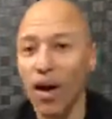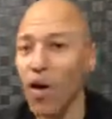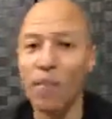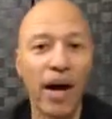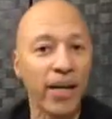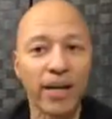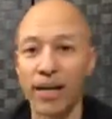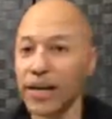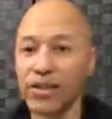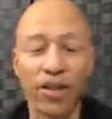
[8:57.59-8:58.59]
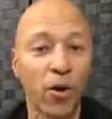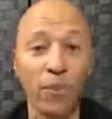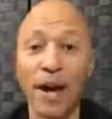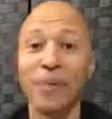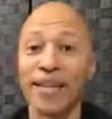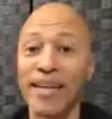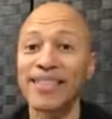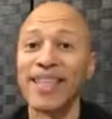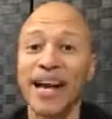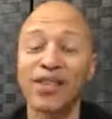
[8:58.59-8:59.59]
Oh my goodness, no, maybe
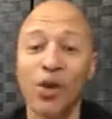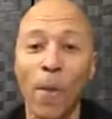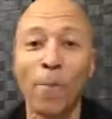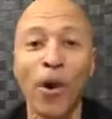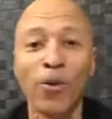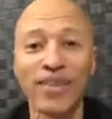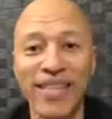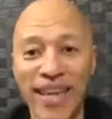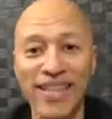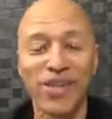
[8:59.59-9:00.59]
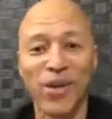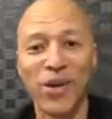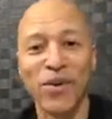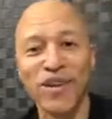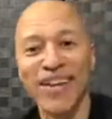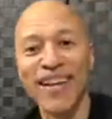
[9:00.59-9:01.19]
that's not your potential.